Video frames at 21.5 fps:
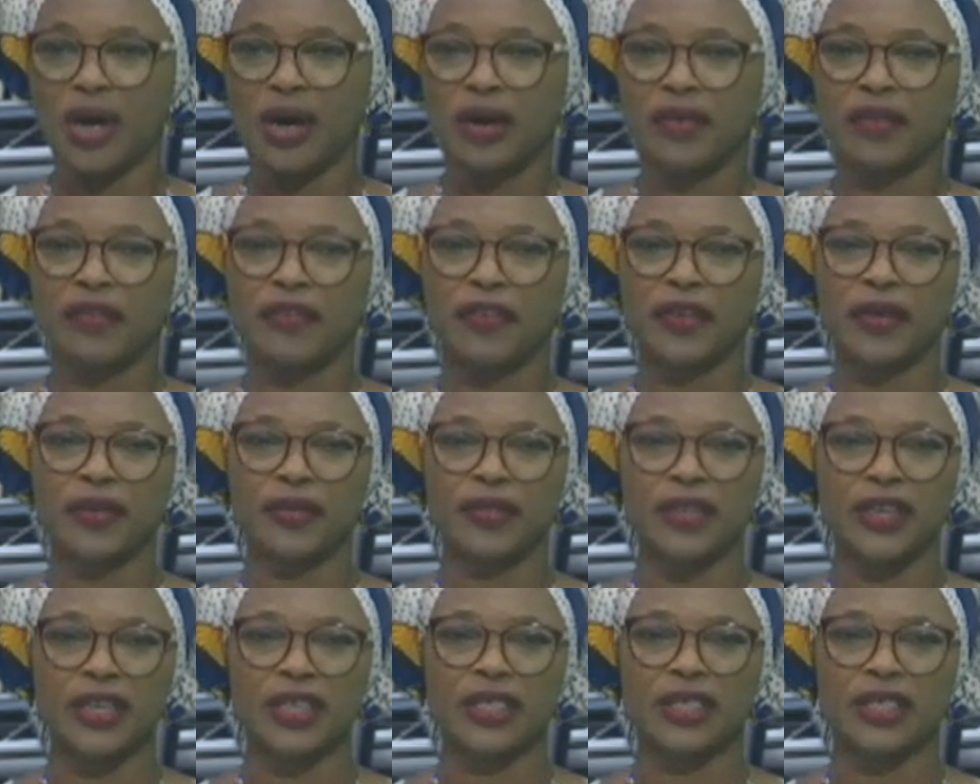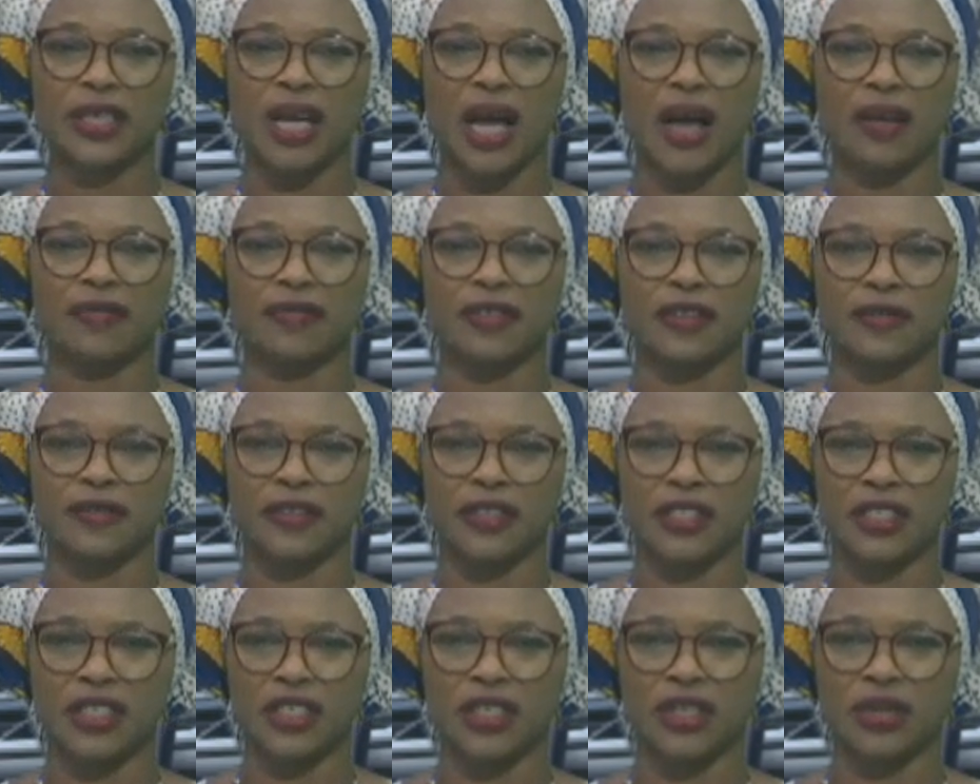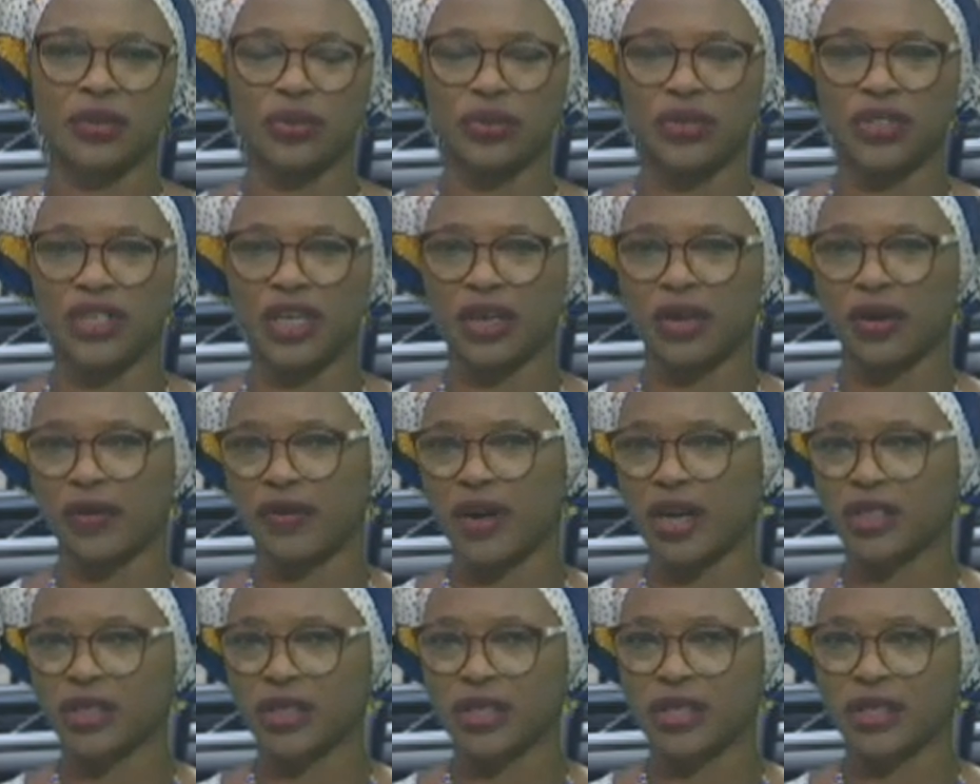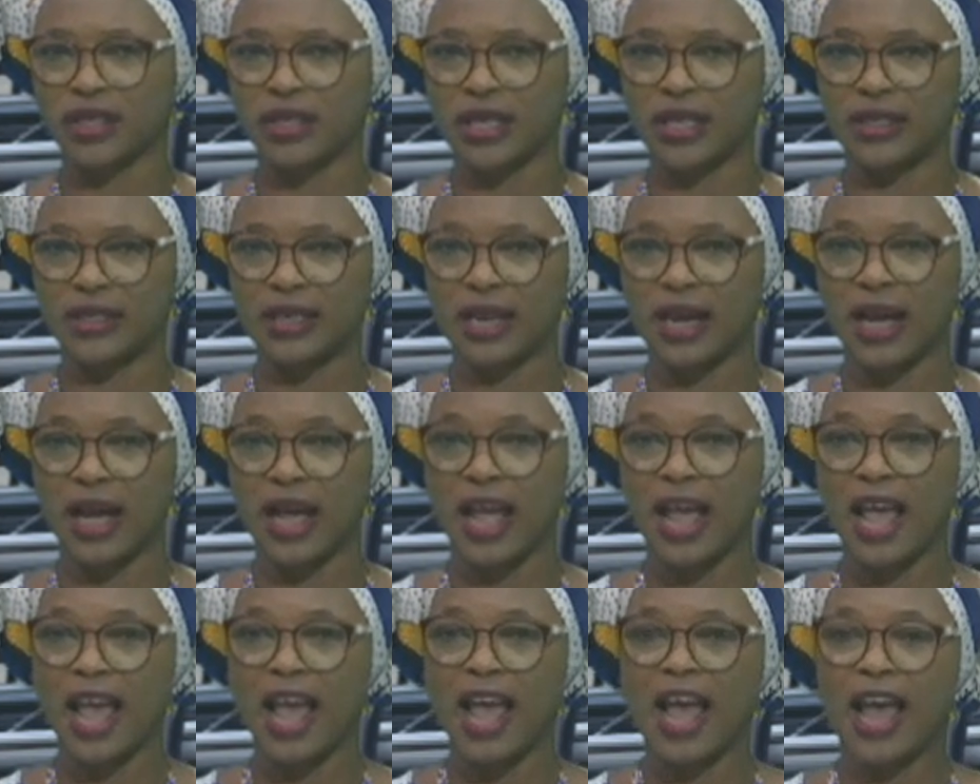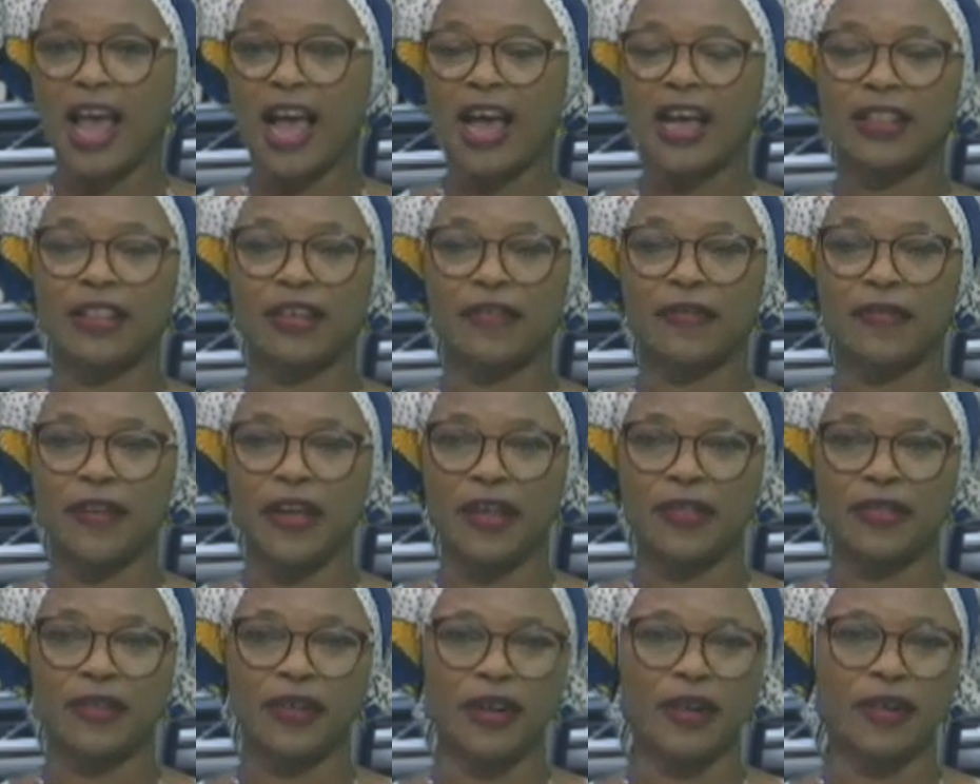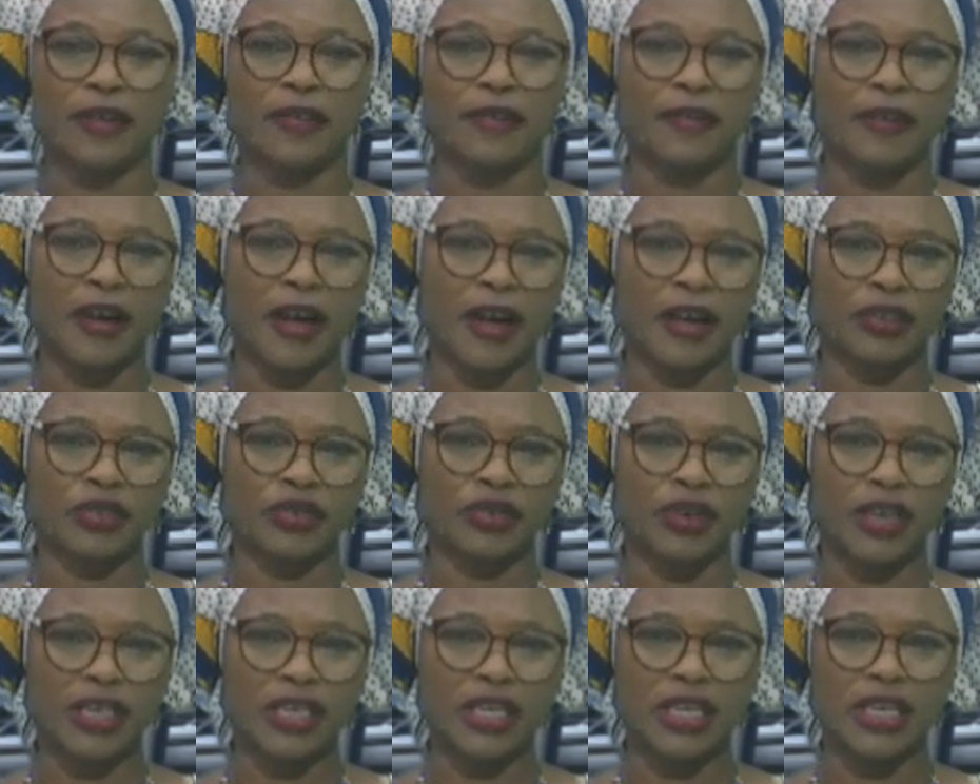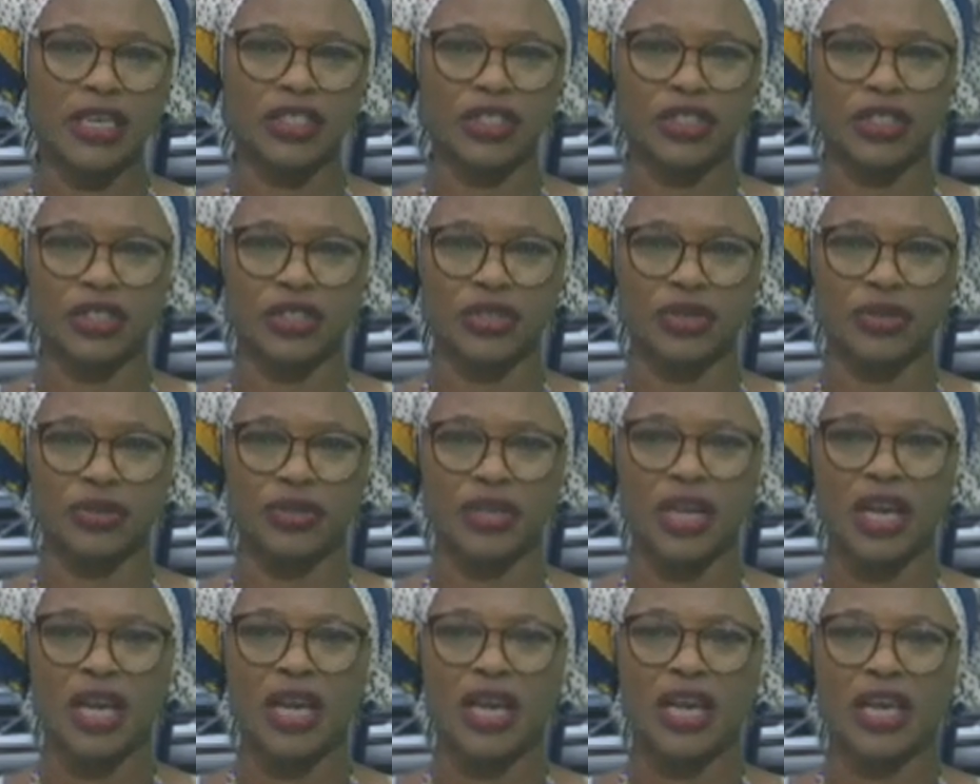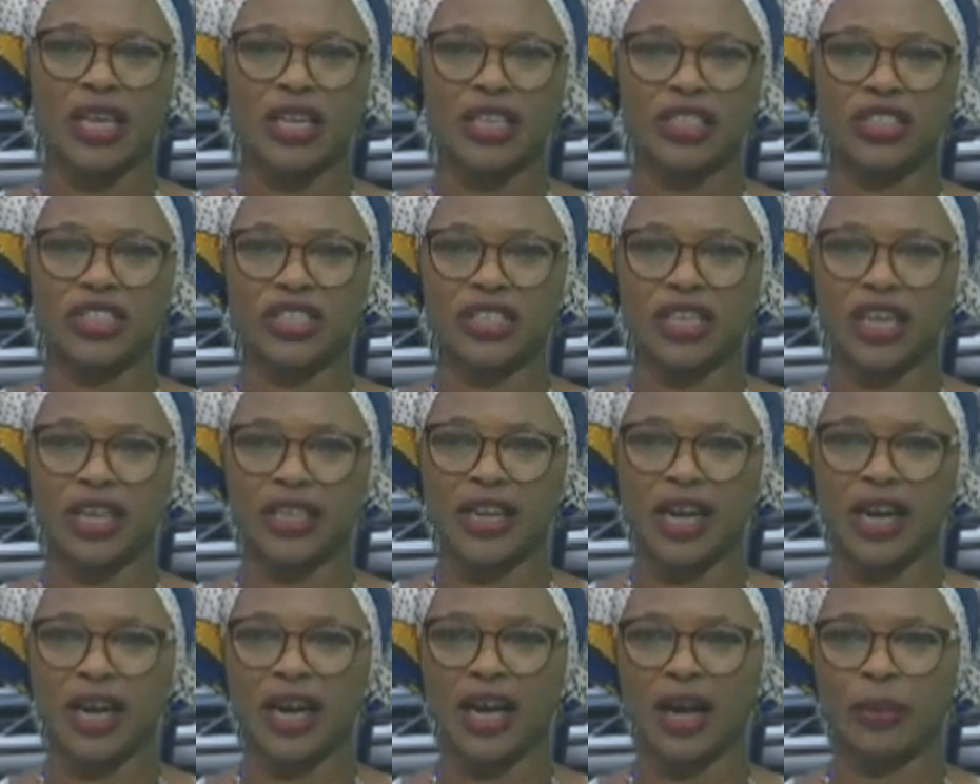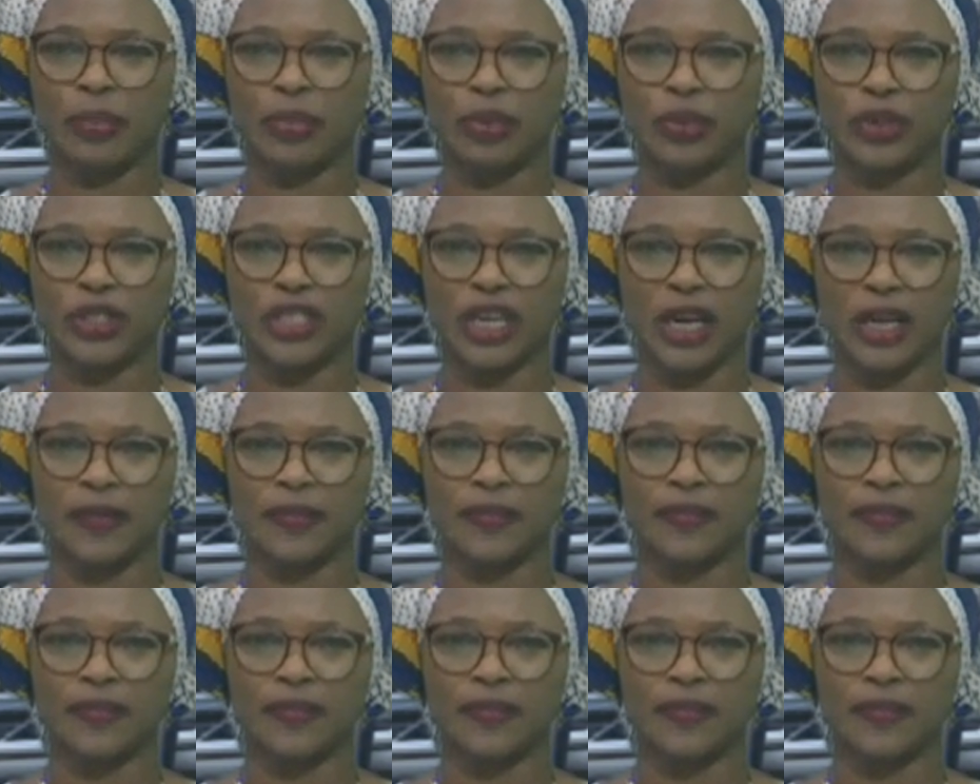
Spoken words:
revealed these after visiting Kuje Correctional Center and the Federal Fire Training Institute in Sheda, Abuja.